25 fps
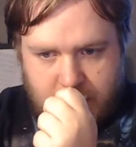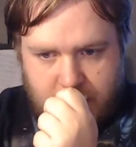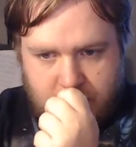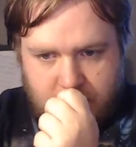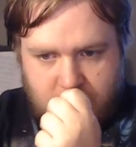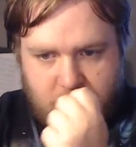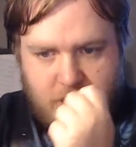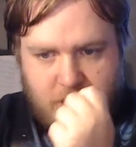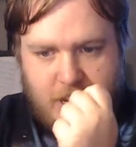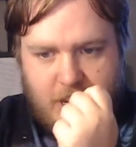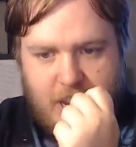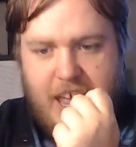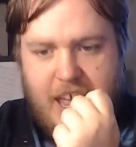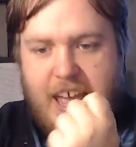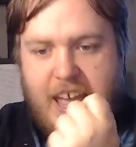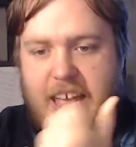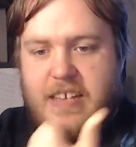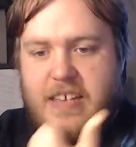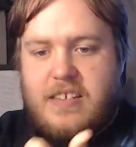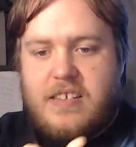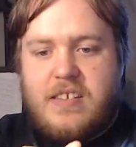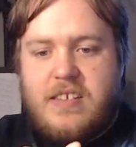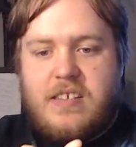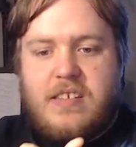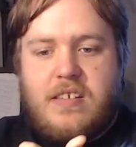
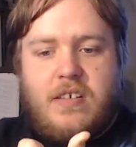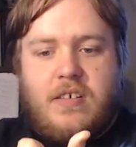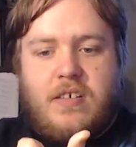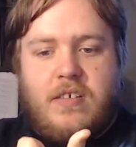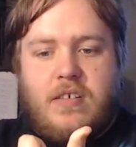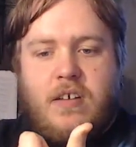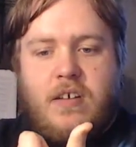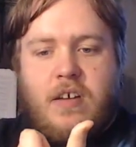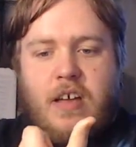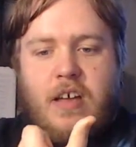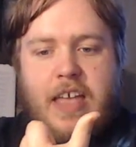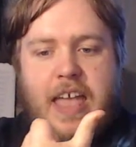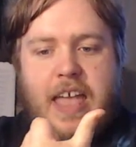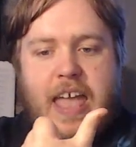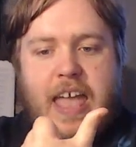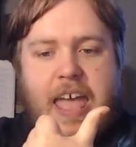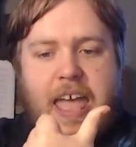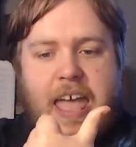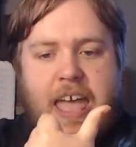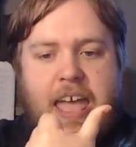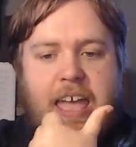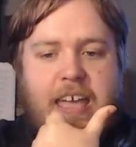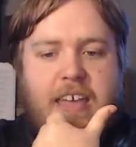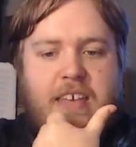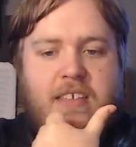just
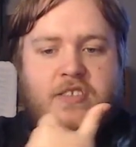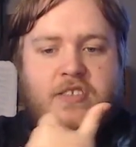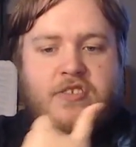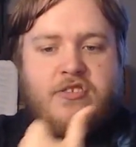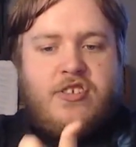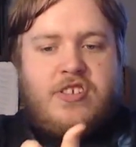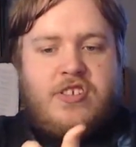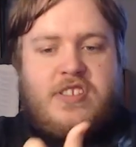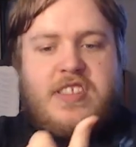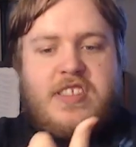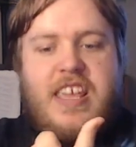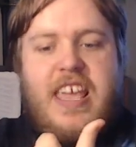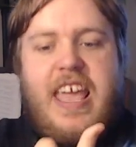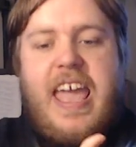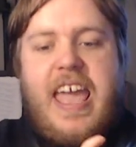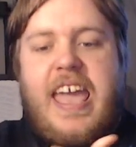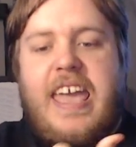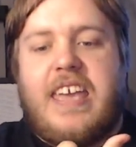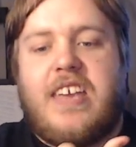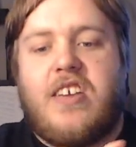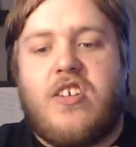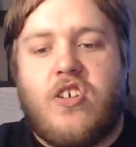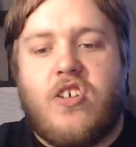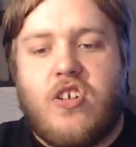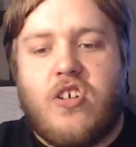the
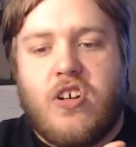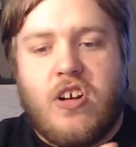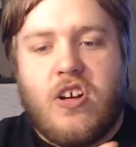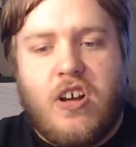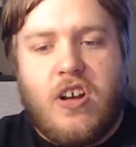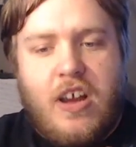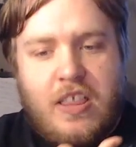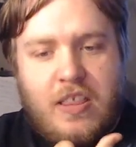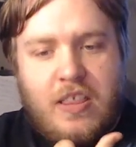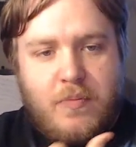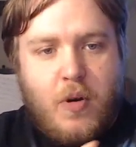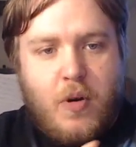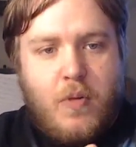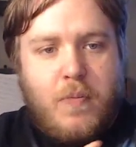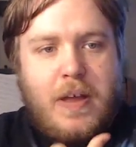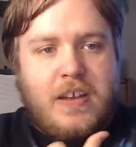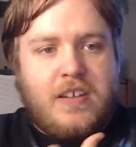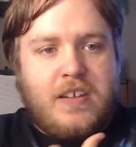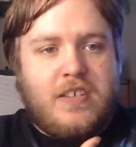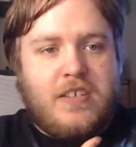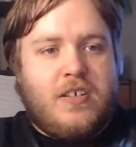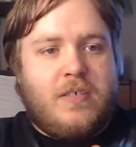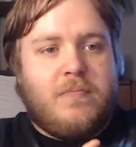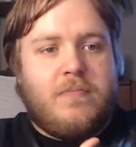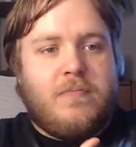anger and the
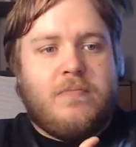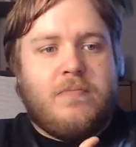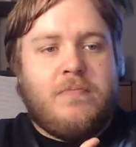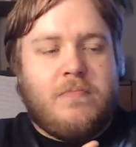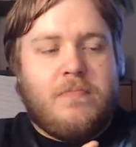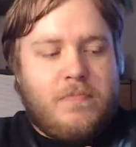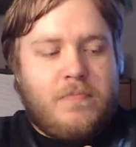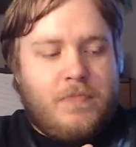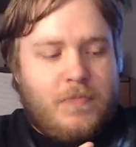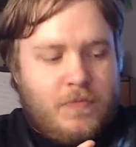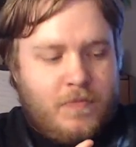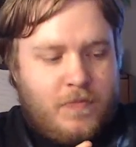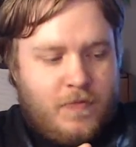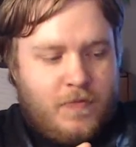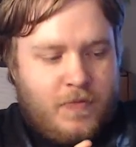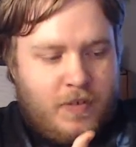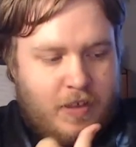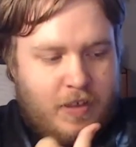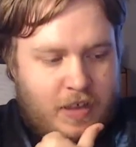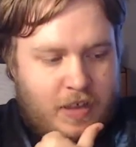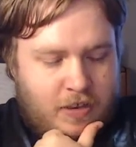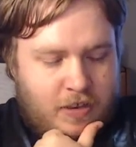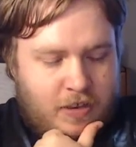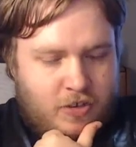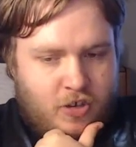momentum
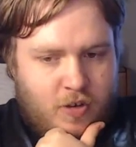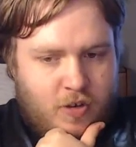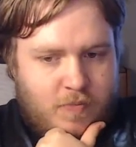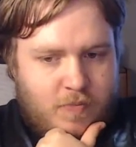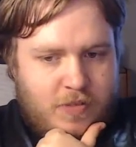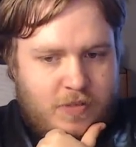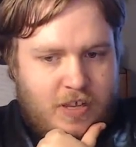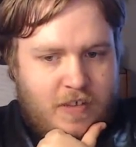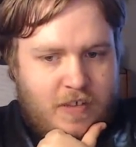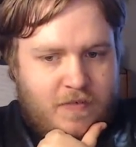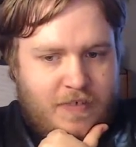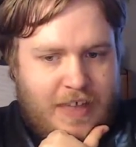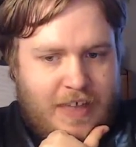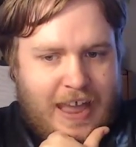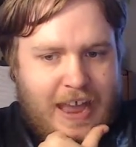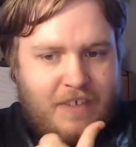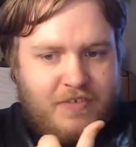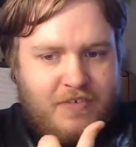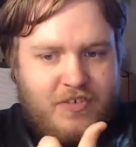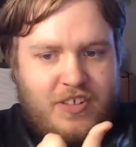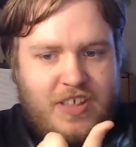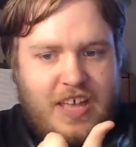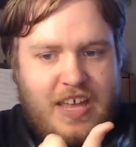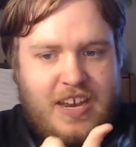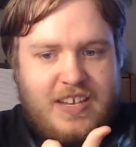in terms of
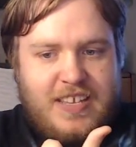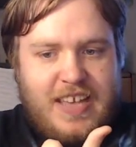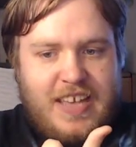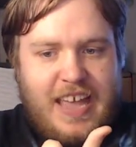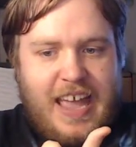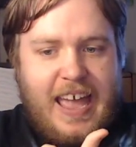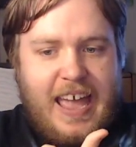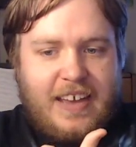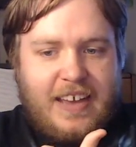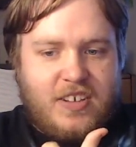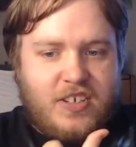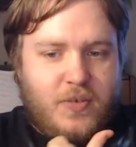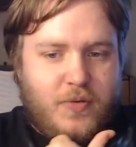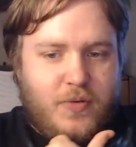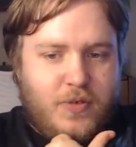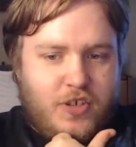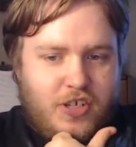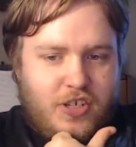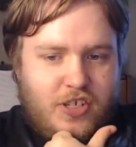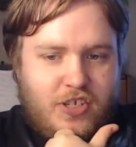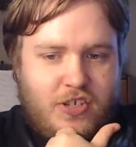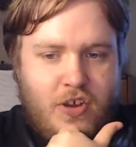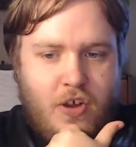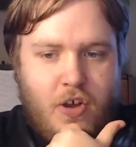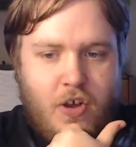after that attack. She was
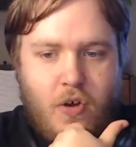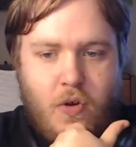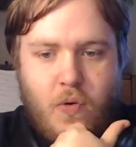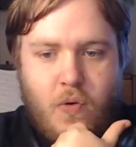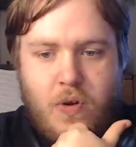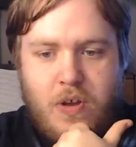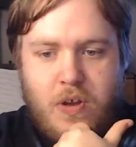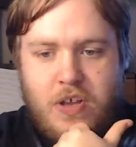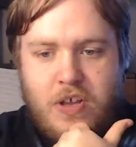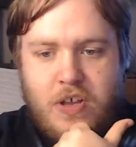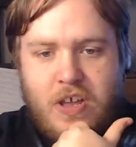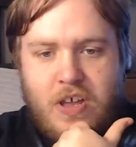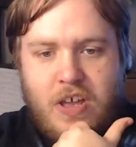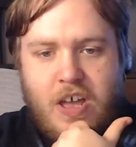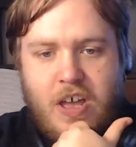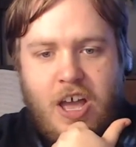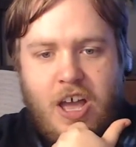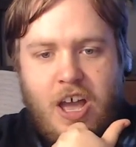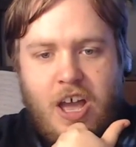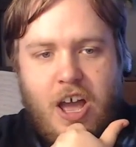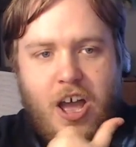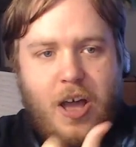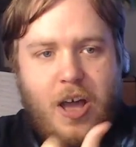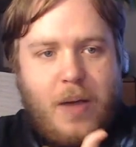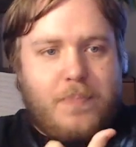just so
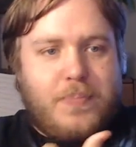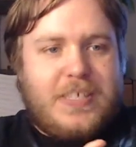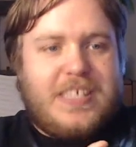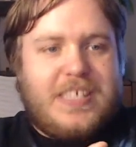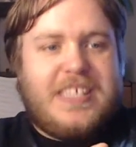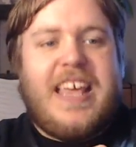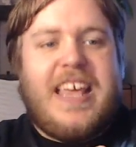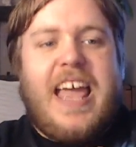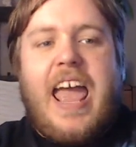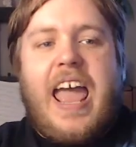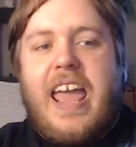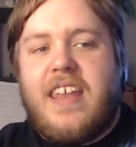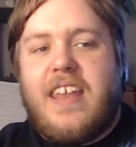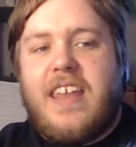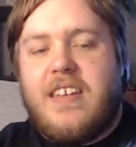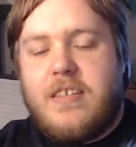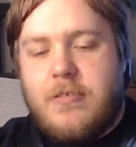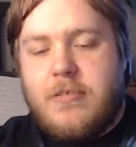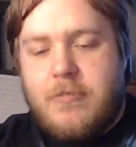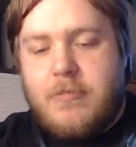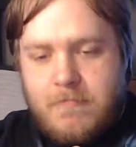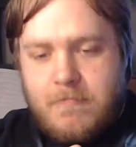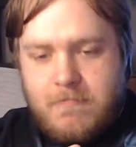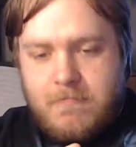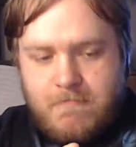upset
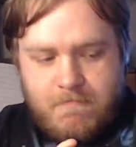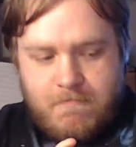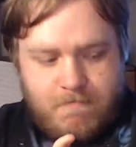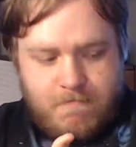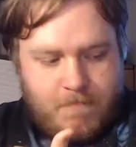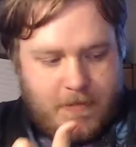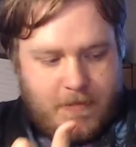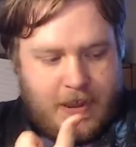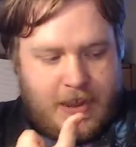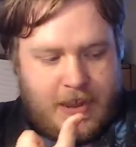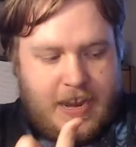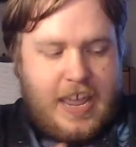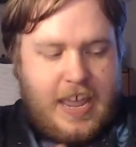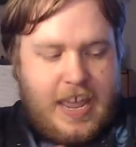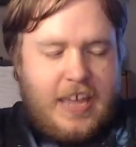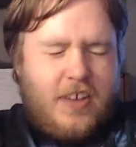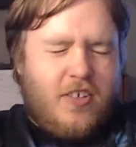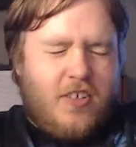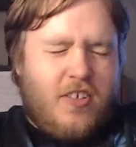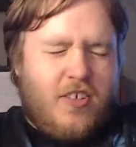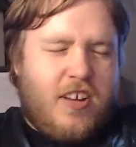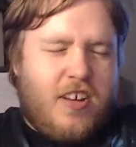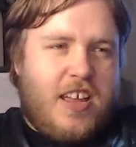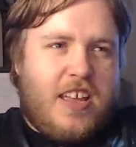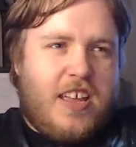and
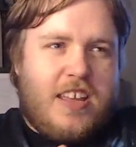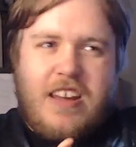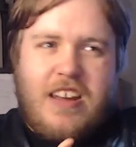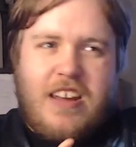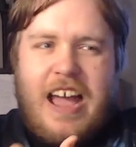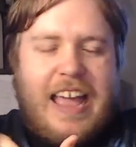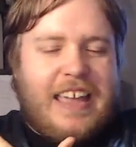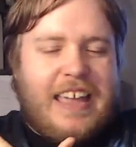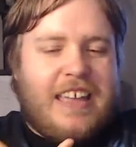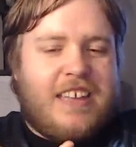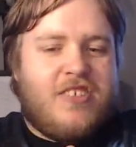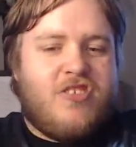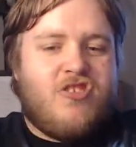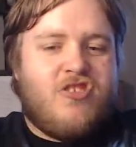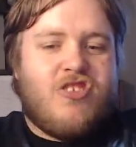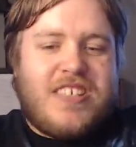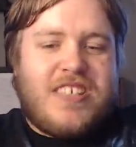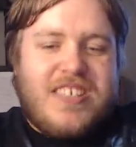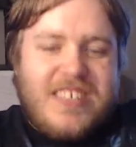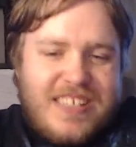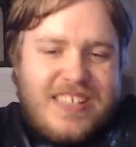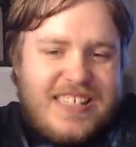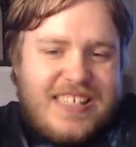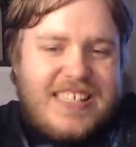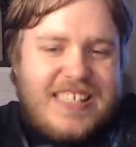angry, and I could
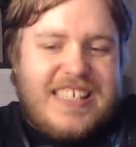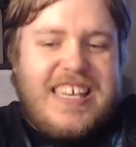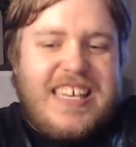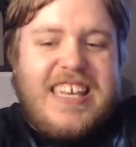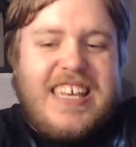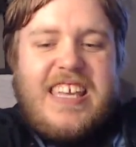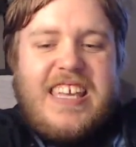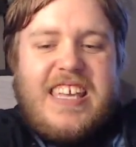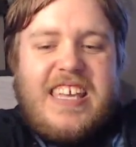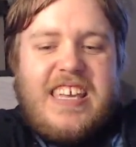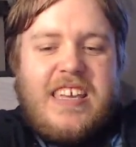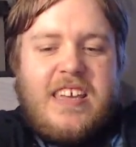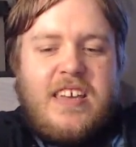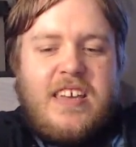just see